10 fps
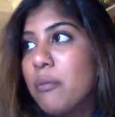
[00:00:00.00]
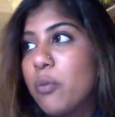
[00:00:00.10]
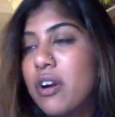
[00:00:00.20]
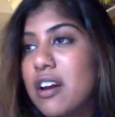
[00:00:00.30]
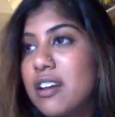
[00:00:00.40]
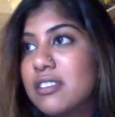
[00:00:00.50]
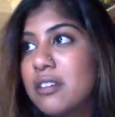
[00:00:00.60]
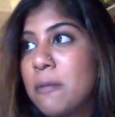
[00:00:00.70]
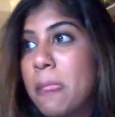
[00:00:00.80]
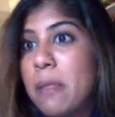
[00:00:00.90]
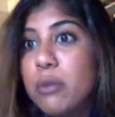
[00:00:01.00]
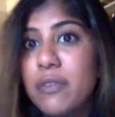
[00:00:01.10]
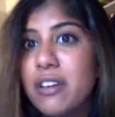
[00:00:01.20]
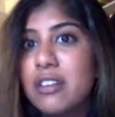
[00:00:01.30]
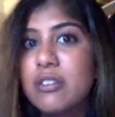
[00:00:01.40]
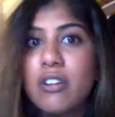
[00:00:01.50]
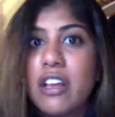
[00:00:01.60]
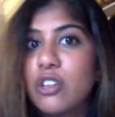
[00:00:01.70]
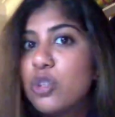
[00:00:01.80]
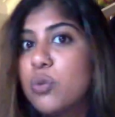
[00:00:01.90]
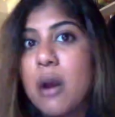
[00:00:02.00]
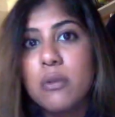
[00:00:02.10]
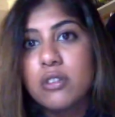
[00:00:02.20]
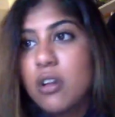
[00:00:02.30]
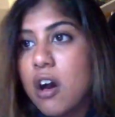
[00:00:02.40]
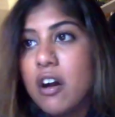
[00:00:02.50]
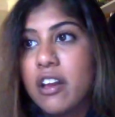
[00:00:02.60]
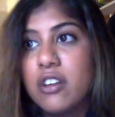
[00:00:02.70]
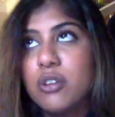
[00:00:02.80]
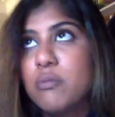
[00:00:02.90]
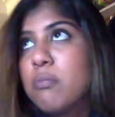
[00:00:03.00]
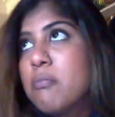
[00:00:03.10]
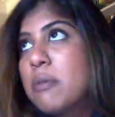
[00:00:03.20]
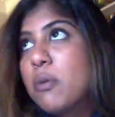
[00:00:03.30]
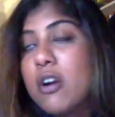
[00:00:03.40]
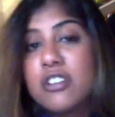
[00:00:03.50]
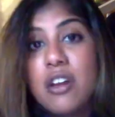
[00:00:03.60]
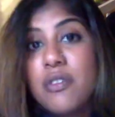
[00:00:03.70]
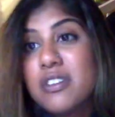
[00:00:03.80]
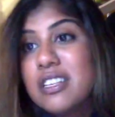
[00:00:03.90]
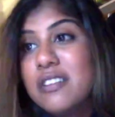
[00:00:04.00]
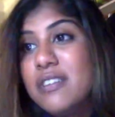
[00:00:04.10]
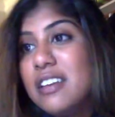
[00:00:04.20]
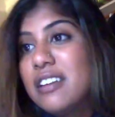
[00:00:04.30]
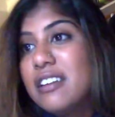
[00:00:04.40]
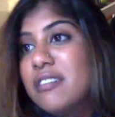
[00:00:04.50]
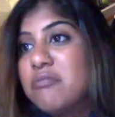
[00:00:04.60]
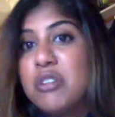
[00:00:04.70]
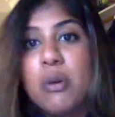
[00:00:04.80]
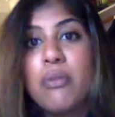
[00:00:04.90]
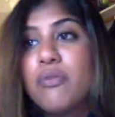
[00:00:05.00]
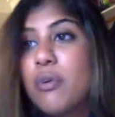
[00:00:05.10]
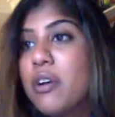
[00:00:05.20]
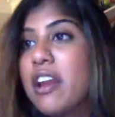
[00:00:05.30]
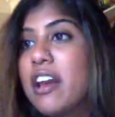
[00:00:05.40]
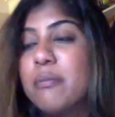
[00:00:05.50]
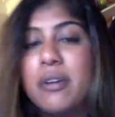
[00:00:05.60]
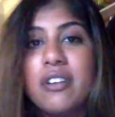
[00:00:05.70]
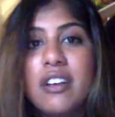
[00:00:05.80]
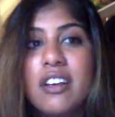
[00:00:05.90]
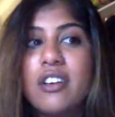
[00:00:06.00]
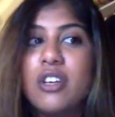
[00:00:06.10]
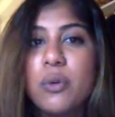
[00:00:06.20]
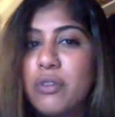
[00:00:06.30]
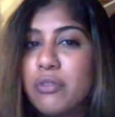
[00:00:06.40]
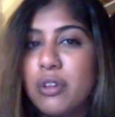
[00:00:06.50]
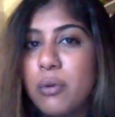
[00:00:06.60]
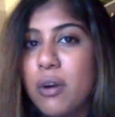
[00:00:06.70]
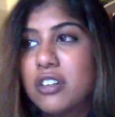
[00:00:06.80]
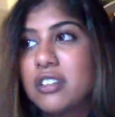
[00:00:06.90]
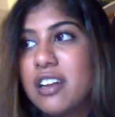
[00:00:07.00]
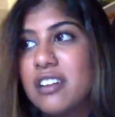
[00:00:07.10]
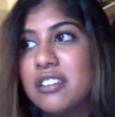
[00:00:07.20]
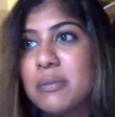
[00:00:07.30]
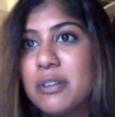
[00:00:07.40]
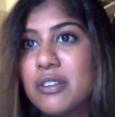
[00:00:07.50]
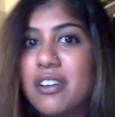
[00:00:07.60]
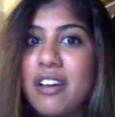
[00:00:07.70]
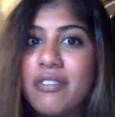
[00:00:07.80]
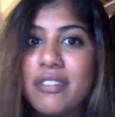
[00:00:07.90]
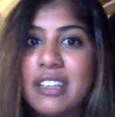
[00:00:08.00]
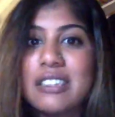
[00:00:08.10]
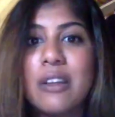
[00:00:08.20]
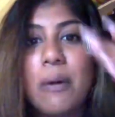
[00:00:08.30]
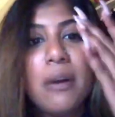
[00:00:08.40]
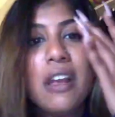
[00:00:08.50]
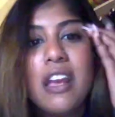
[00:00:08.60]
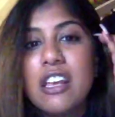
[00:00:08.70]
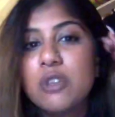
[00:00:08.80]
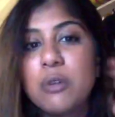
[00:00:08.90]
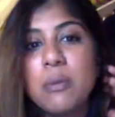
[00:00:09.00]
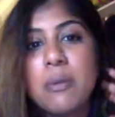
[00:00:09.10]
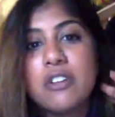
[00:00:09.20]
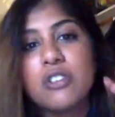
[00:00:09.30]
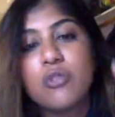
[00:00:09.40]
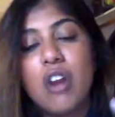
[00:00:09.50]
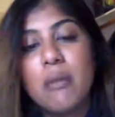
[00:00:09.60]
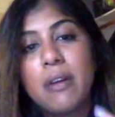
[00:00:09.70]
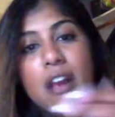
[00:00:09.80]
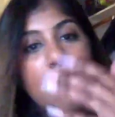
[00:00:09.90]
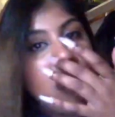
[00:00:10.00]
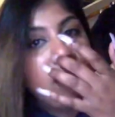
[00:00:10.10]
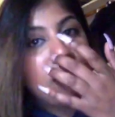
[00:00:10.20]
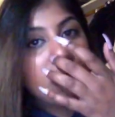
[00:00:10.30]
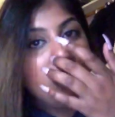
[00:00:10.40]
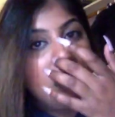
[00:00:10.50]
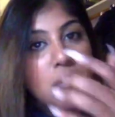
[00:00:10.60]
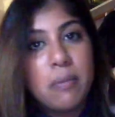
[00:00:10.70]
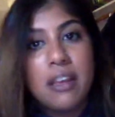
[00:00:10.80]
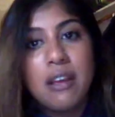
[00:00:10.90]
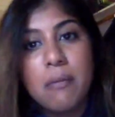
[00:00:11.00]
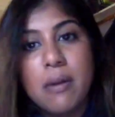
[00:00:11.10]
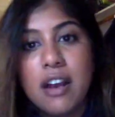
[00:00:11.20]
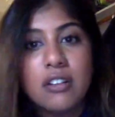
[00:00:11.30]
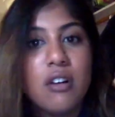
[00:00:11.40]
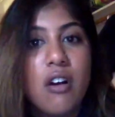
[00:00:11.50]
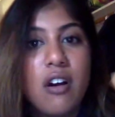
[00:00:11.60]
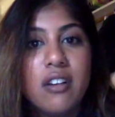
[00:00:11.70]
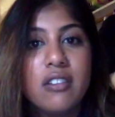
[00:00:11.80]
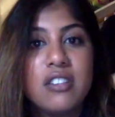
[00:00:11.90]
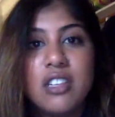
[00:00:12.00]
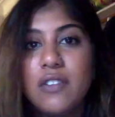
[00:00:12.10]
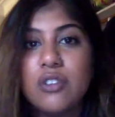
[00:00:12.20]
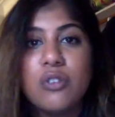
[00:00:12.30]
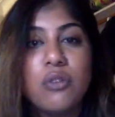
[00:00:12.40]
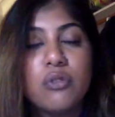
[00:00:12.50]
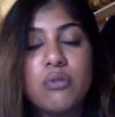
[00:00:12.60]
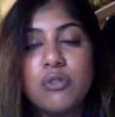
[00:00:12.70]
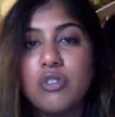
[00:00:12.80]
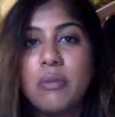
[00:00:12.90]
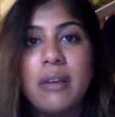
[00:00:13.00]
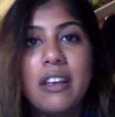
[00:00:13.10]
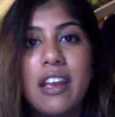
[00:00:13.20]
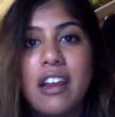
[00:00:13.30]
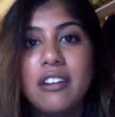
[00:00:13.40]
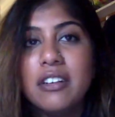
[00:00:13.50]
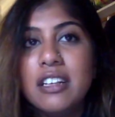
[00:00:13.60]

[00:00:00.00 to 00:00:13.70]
whereas movies are like 2 hours long, and you'd maybe watch that on the TV, you know, beforehand, but you wouldn't really watch that as much on Netflix. So he's pretty much describing how Netflix really had a big impact on TV shows, streaming, and